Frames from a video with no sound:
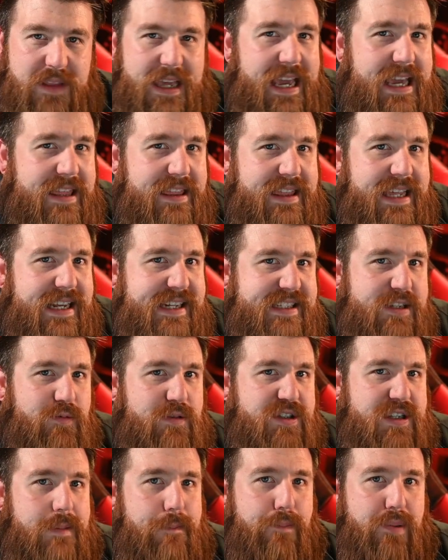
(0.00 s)
He thinks it
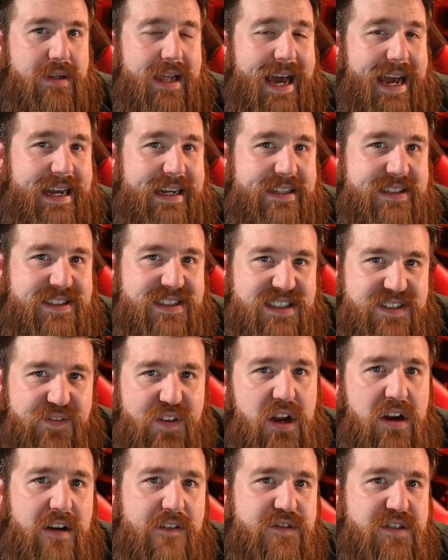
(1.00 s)
was a black
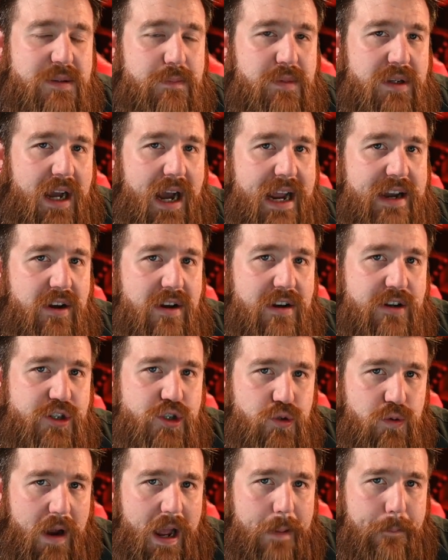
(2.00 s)
sphere of some kind on a
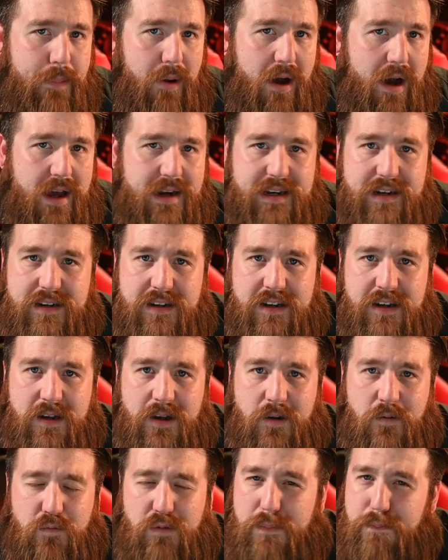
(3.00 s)
tripod and
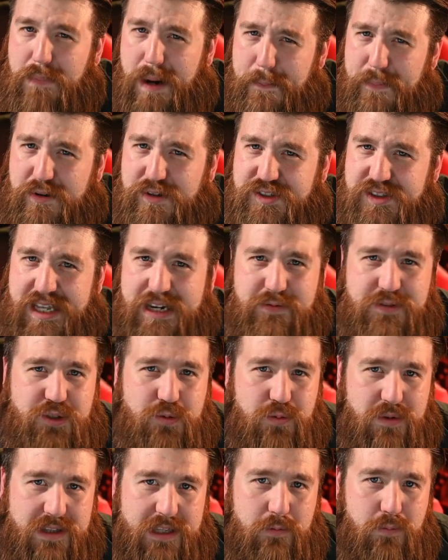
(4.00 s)
remembers that it
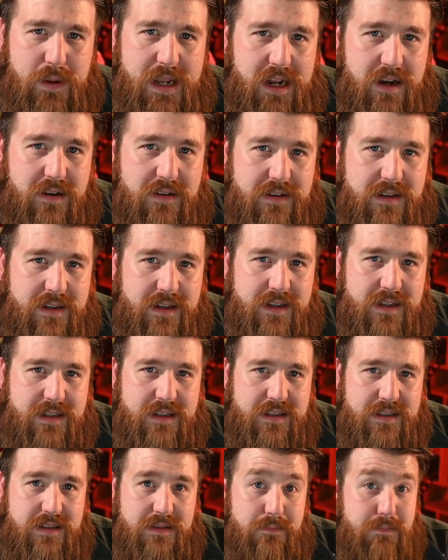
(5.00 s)
was really weird.
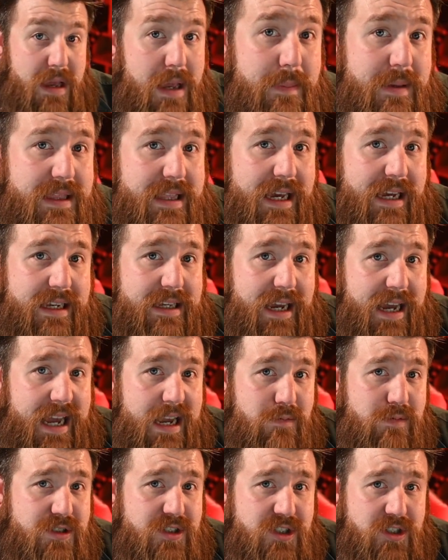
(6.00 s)
Maybe that
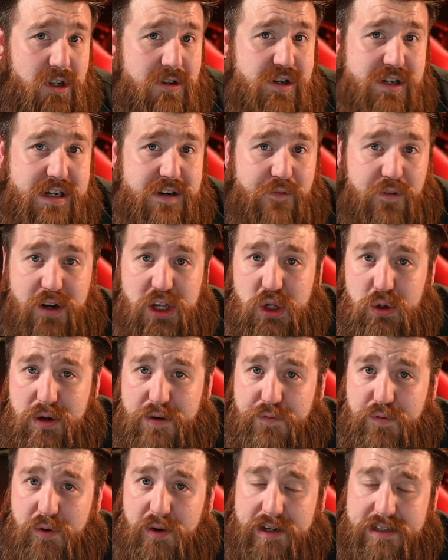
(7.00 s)
guy was searching for U
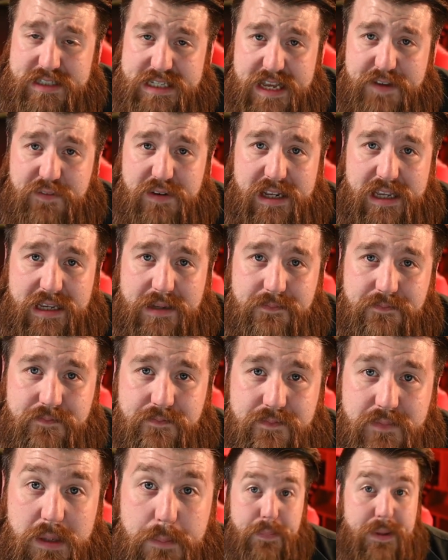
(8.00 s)
F O activity.
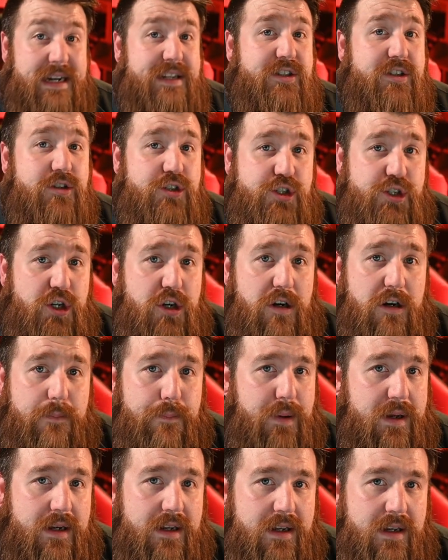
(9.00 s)
Ben isn't sure,
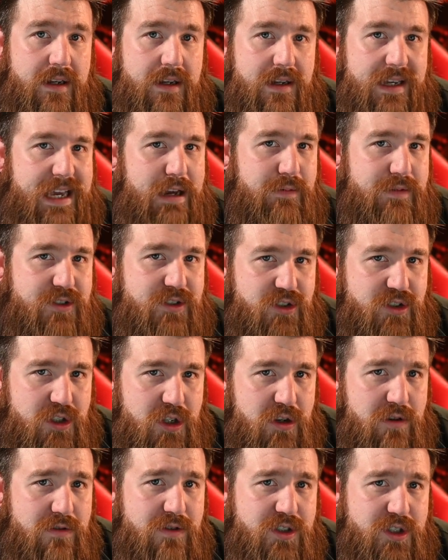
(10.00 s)
but it was
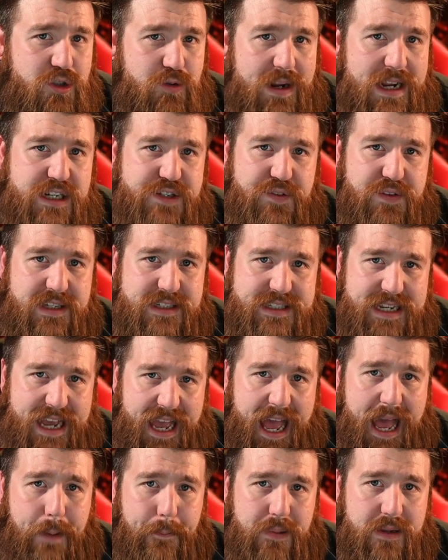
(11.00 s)
too strange for that to
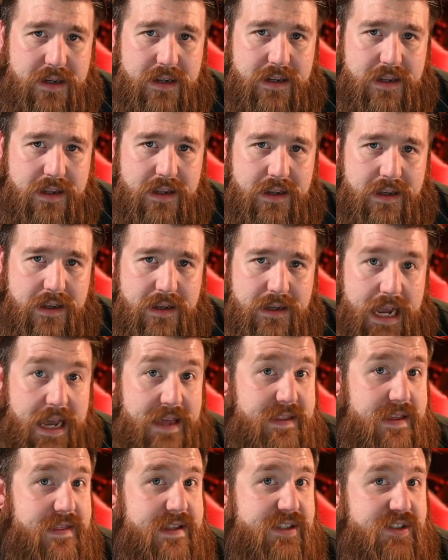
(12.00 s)
happen.
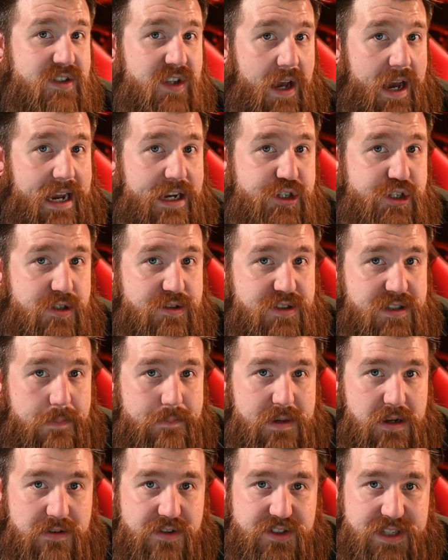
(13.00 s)
And then this guy shows
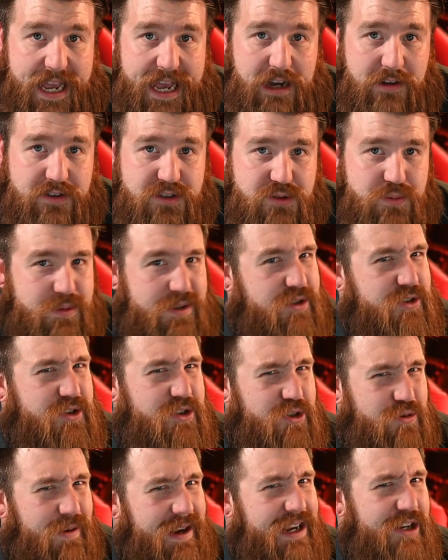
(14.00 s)
up near his house with a
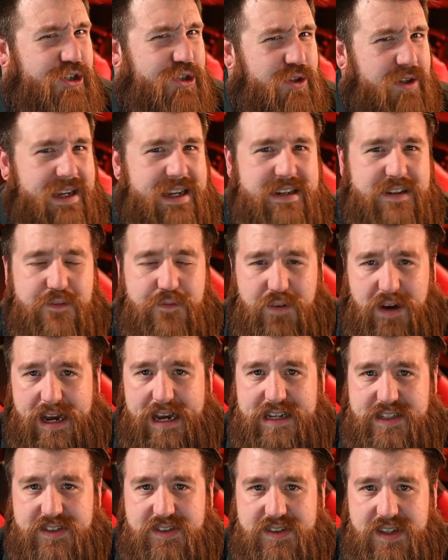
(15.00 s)
strange-looking
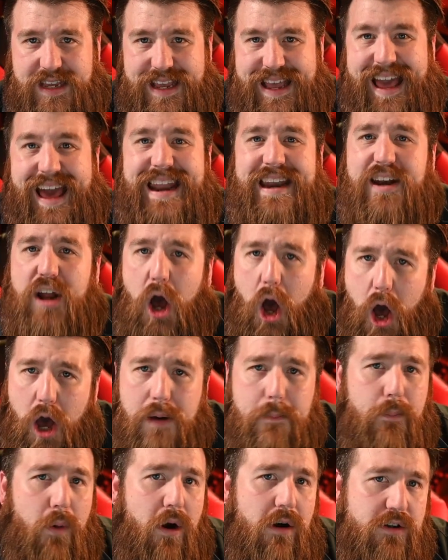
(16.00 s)
device and an
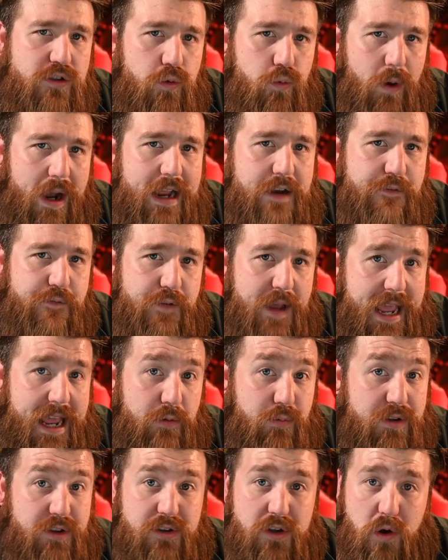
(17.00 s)
unmarked white
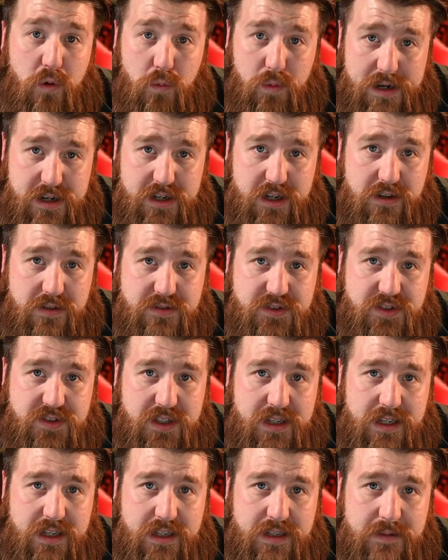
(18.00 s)
van with no
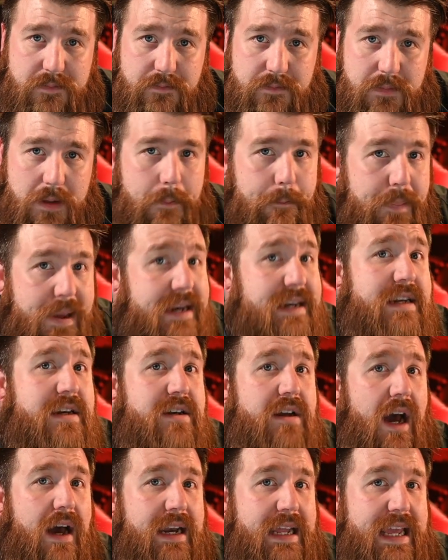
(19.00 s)
windows. Ben did
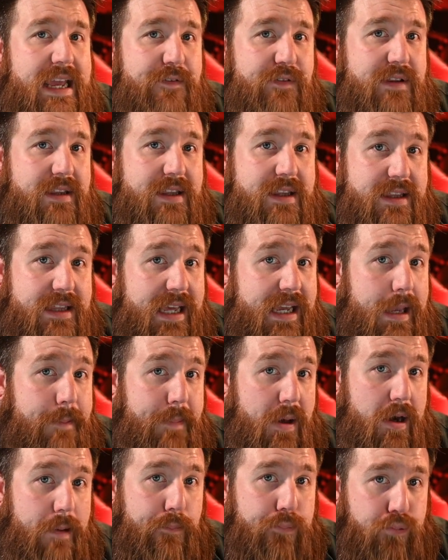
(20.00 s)
not even think
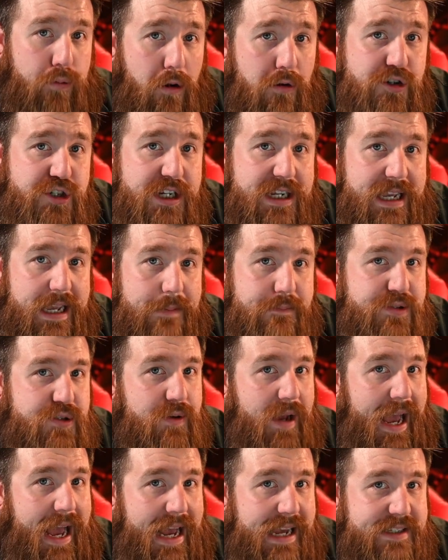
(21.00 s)
about approaching him
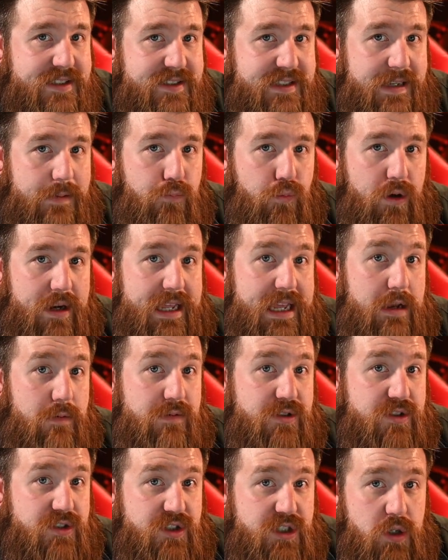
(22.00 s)
to ask him what he
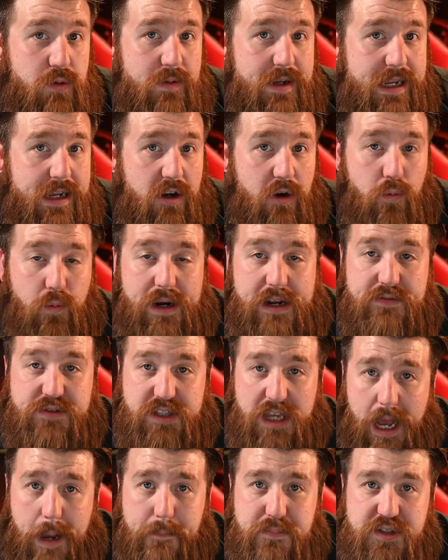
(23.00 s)
was doing or what he
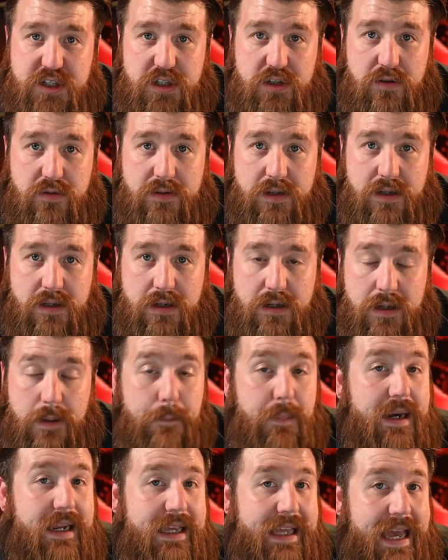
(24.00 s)
was up to,
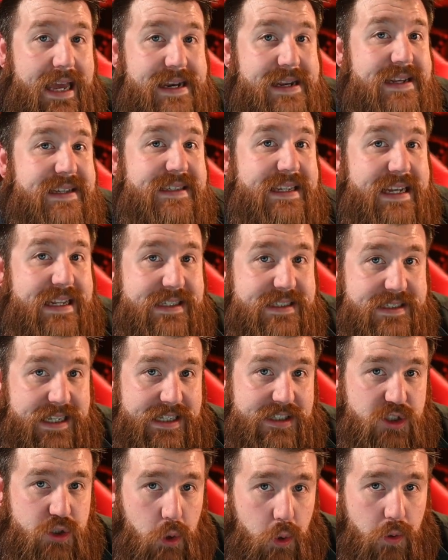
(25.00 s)
but again, his
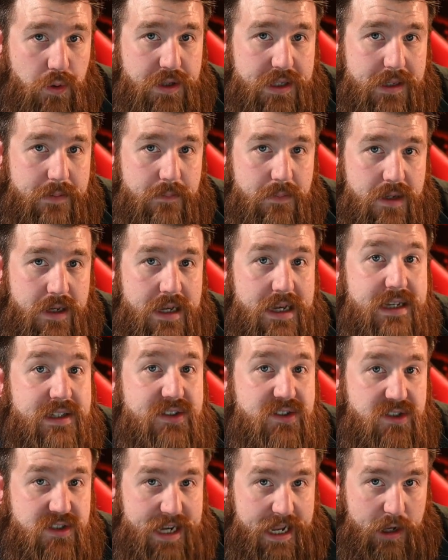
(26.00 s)
instincts told him,
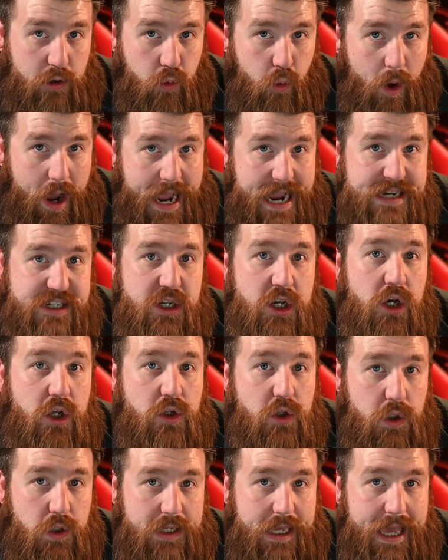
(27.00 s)
stay quiet,
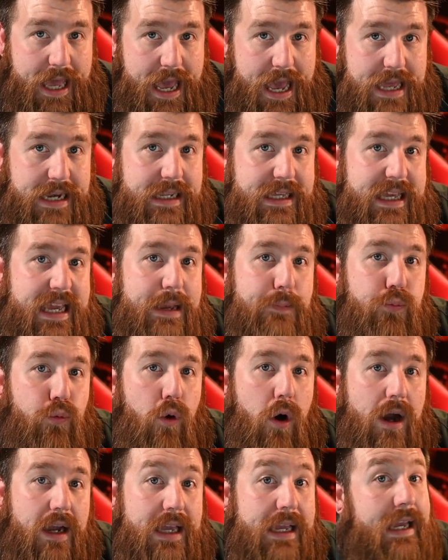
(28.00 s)
look ahead, keep
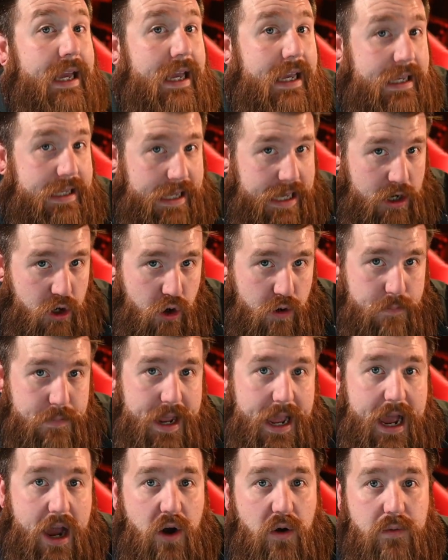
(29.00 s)
walking, get home
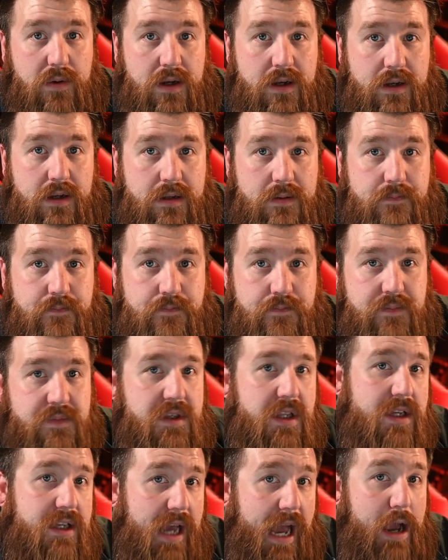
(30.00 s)
now. The